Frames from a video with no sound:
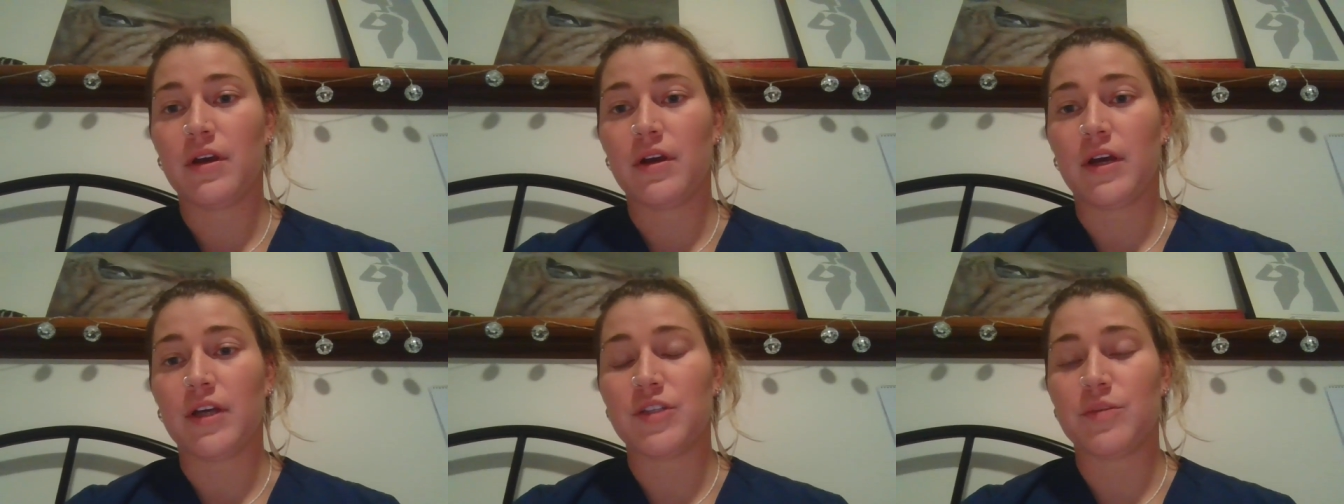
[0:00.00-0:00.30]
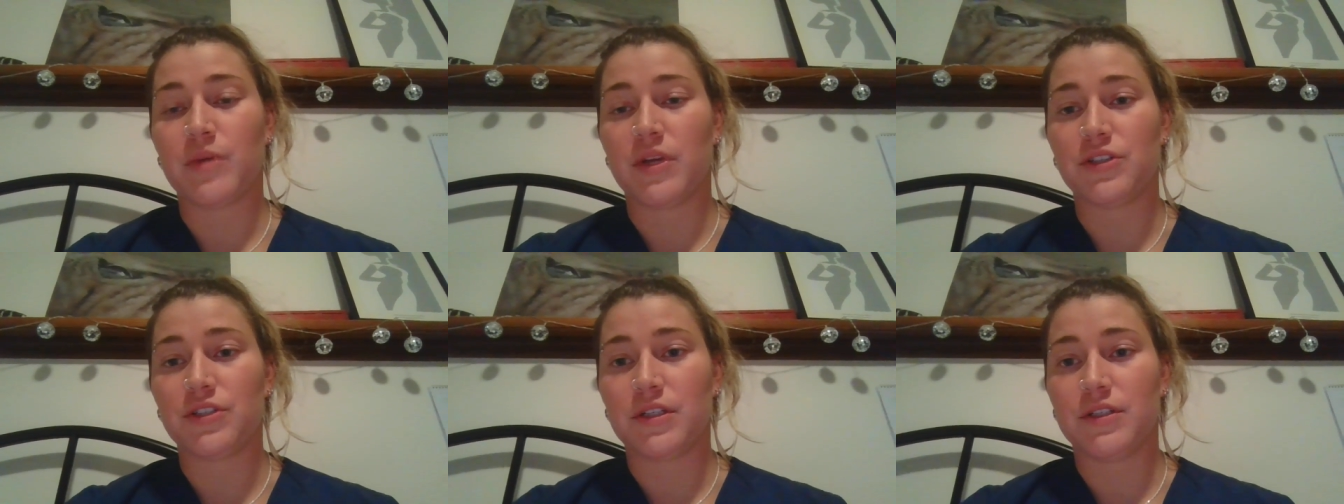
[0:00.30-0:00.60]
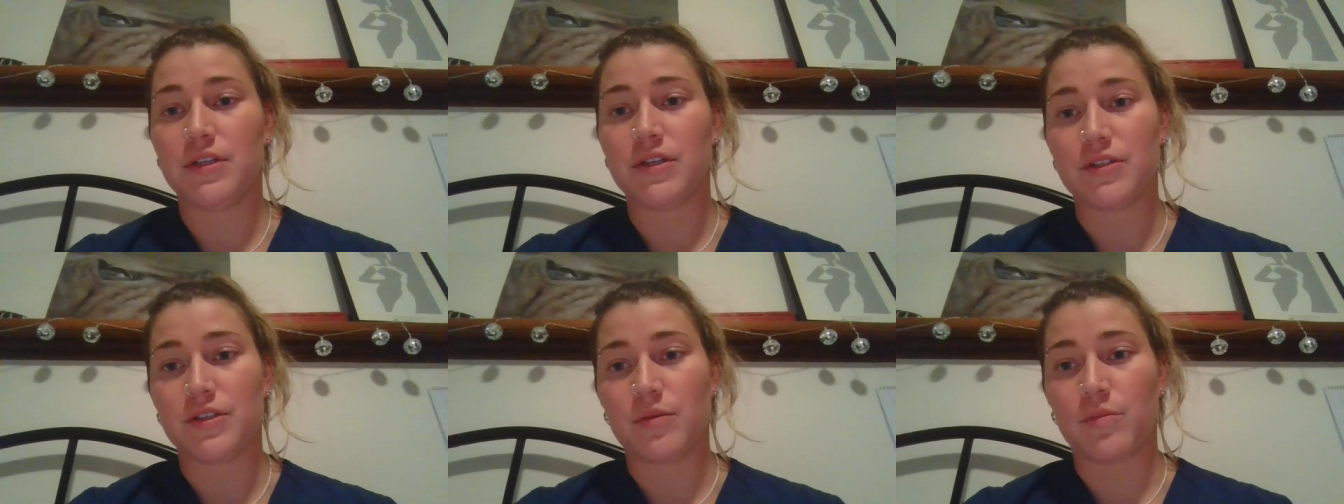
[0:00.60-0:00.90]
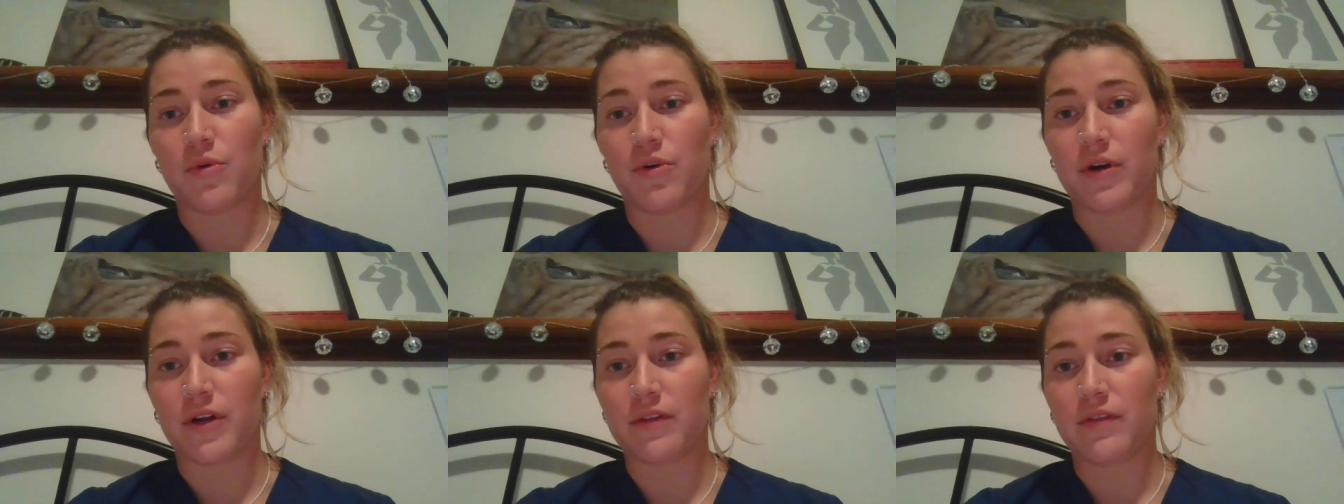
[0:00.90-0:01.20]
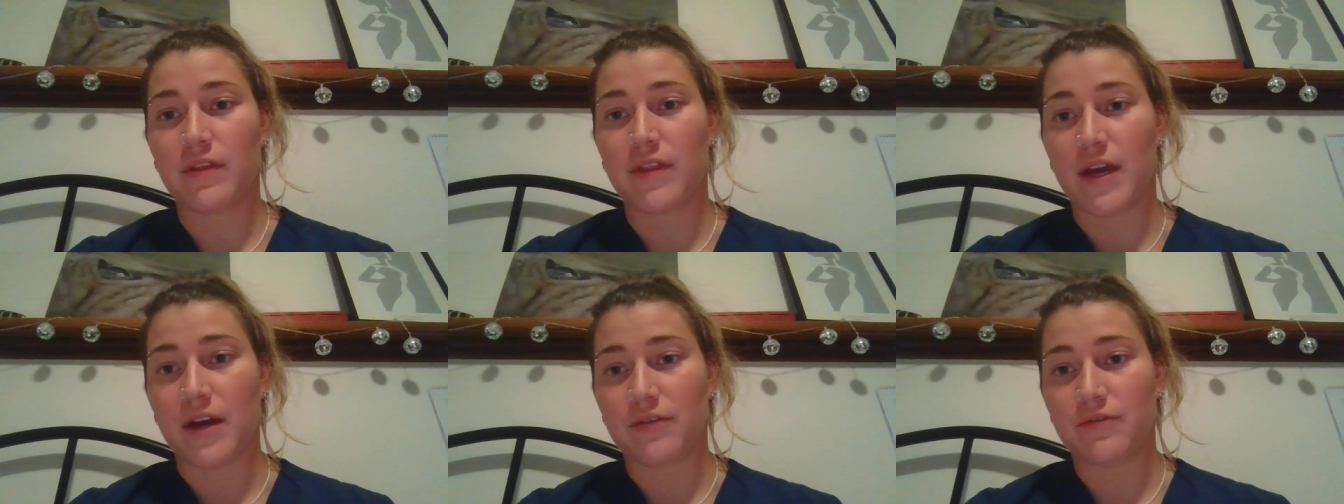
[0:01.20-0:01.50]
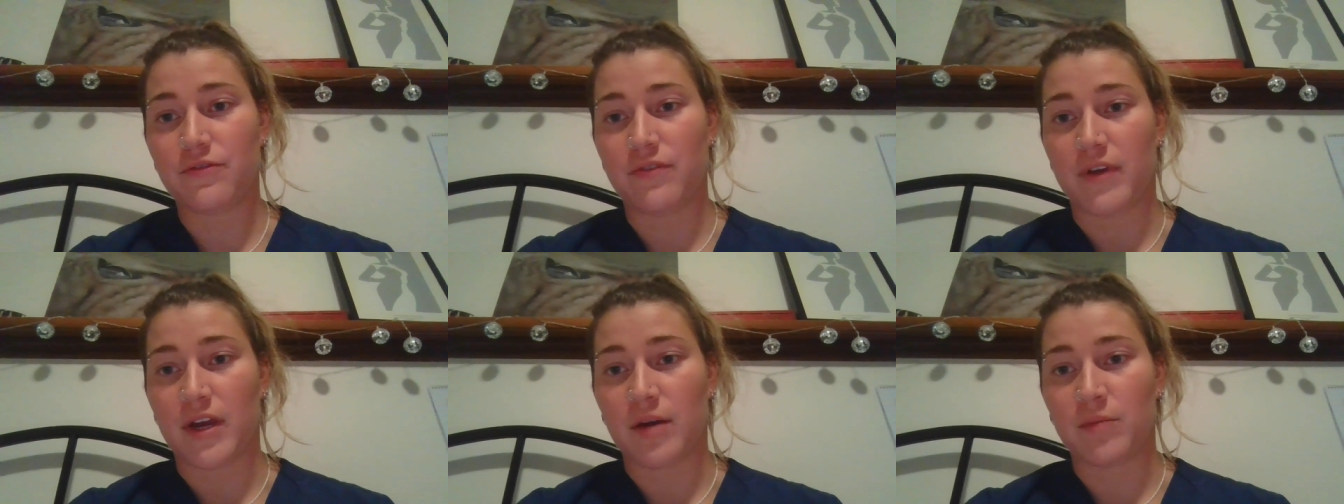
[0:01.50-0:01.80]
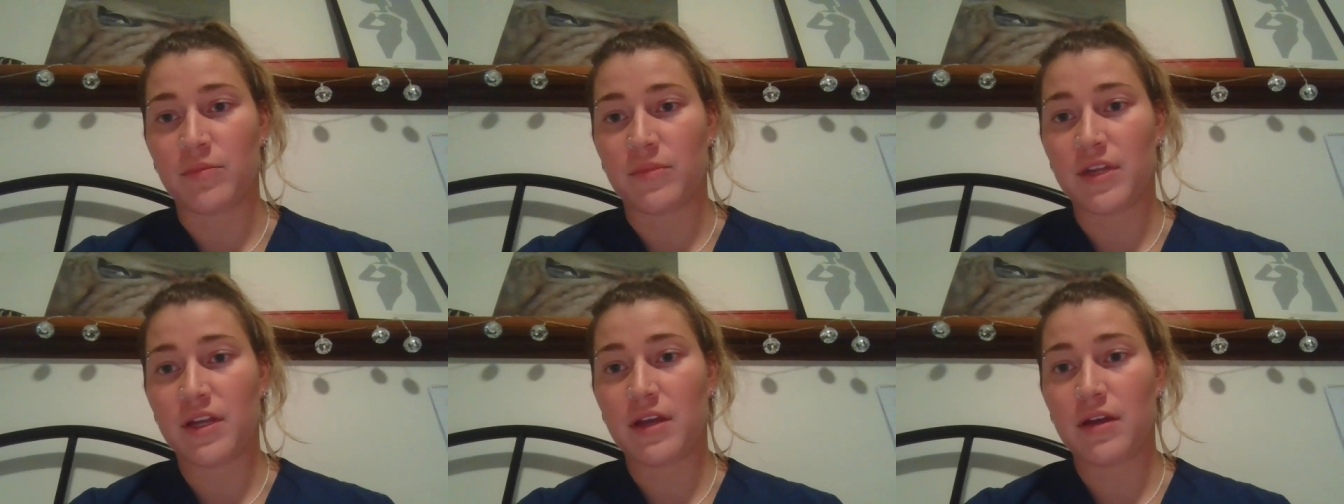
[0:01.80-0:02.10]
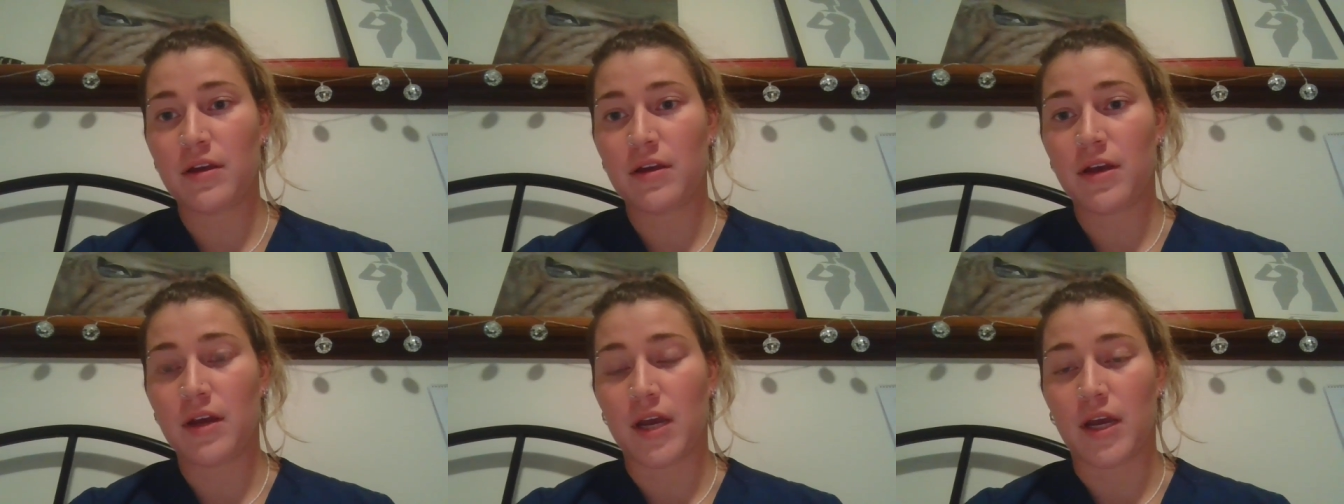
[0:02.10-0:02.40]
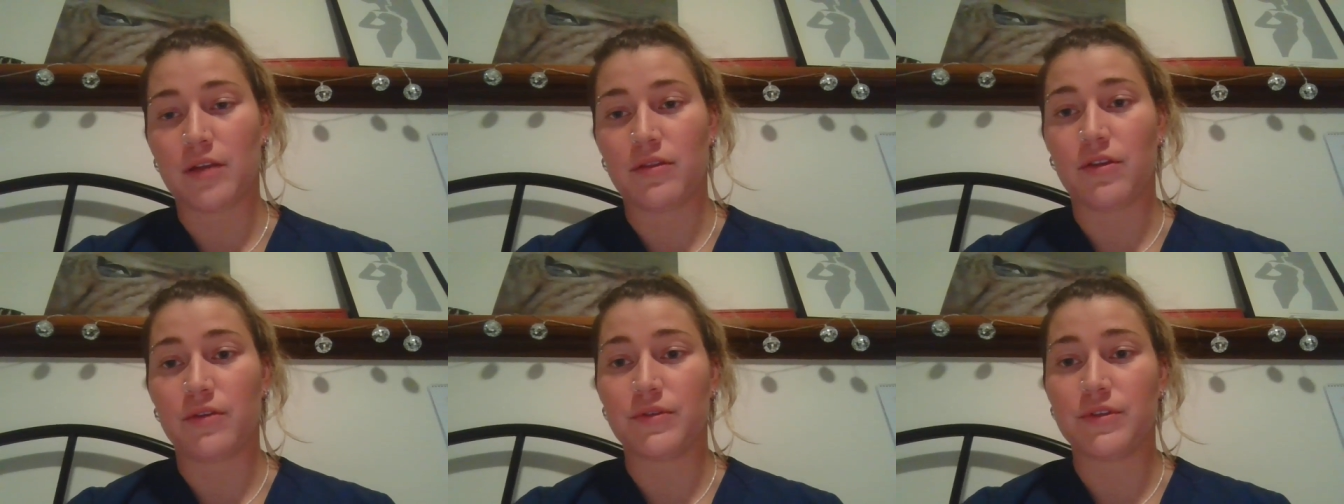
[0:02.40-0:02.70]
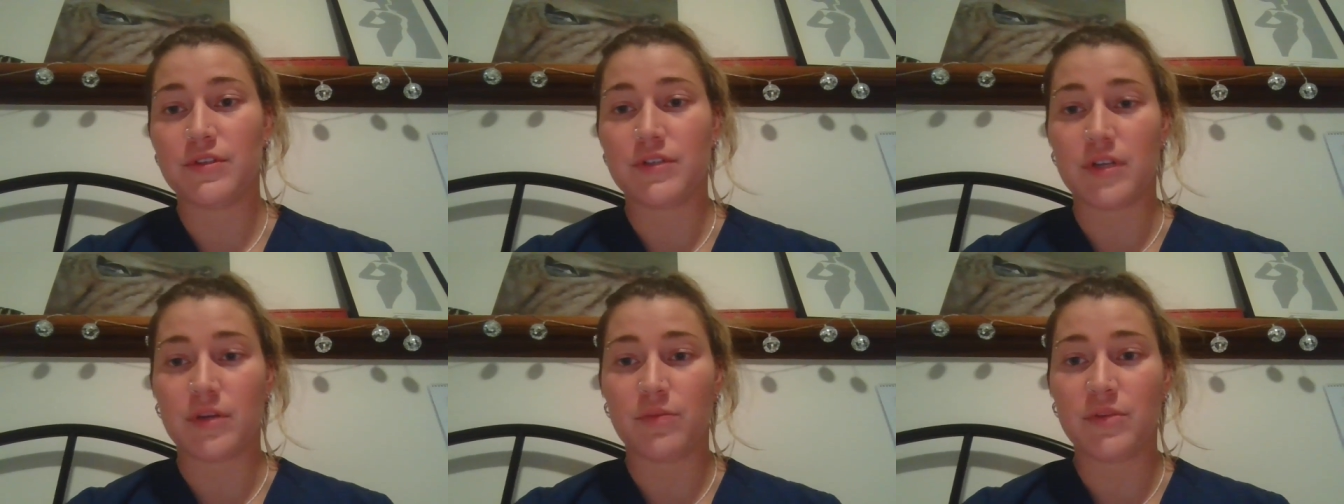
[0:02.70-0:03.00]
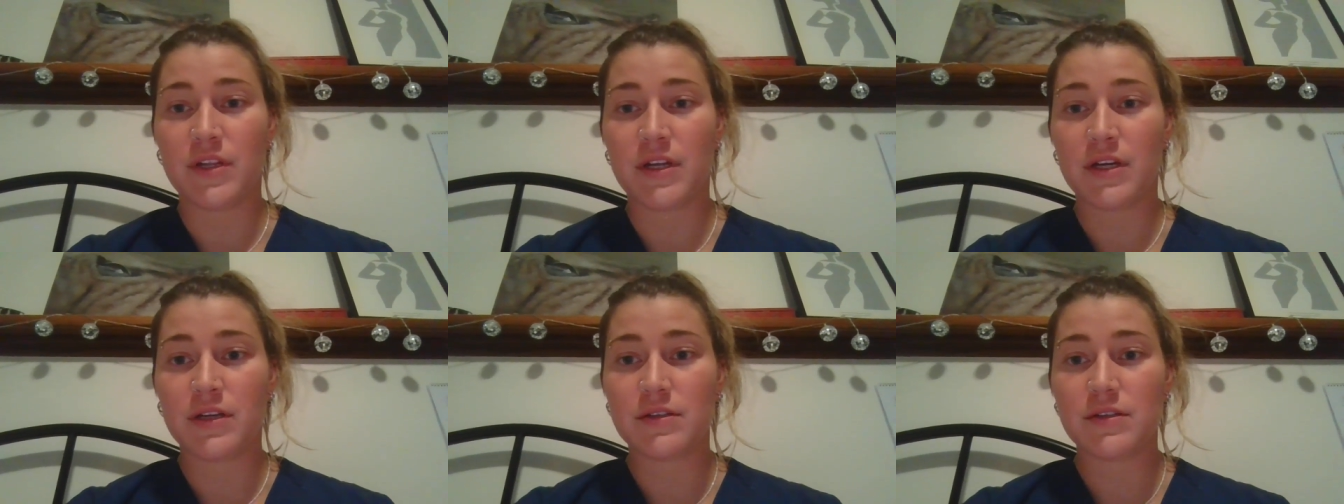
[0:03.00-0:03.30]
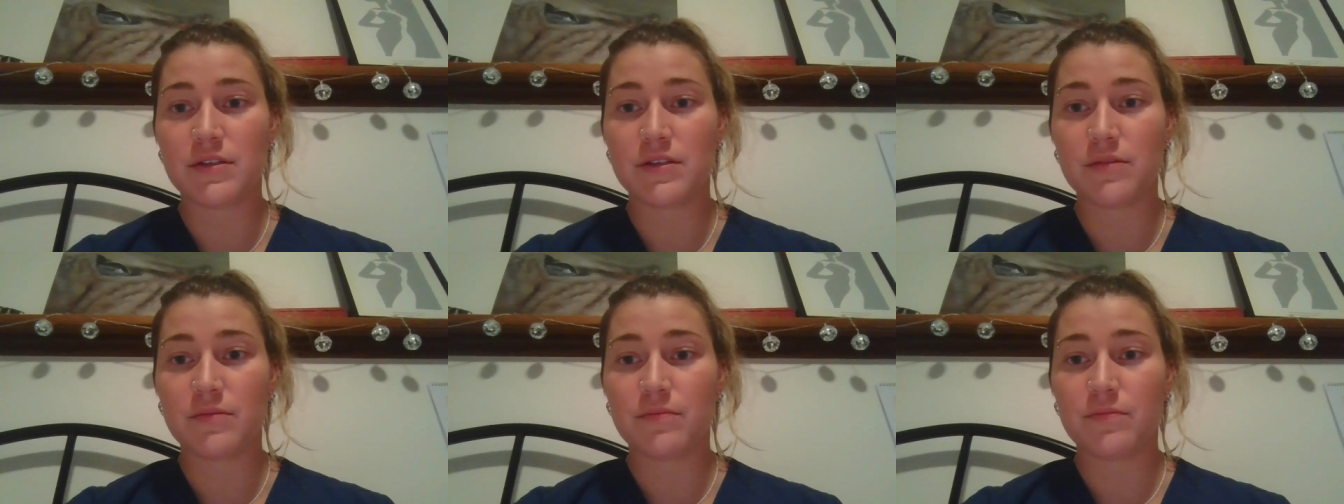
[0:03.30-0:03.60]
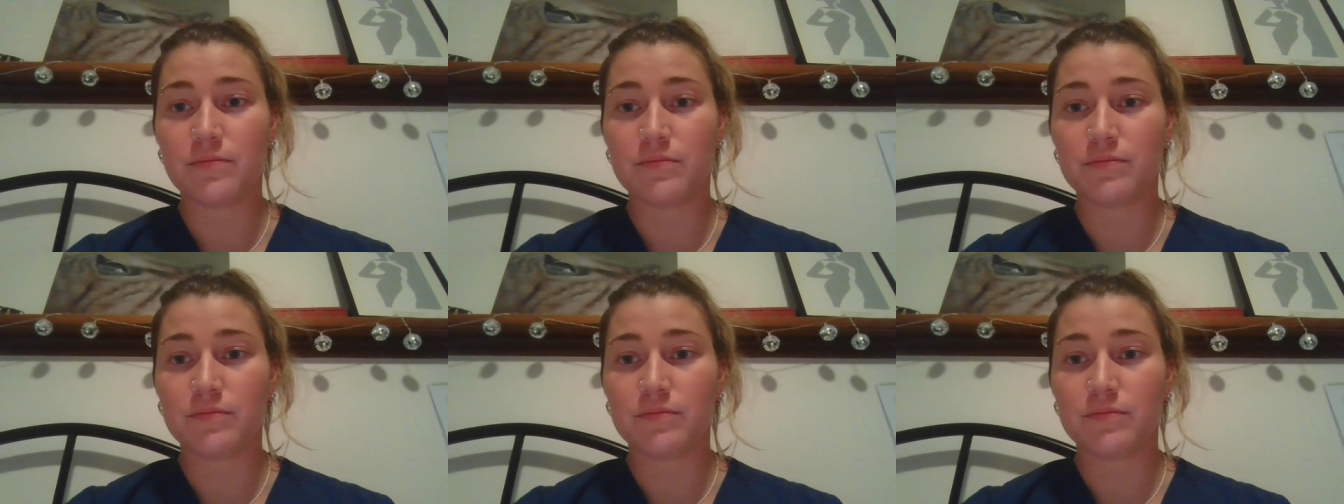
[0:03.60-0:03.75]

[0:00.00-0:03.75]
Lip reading: especially to support that family and those siblings.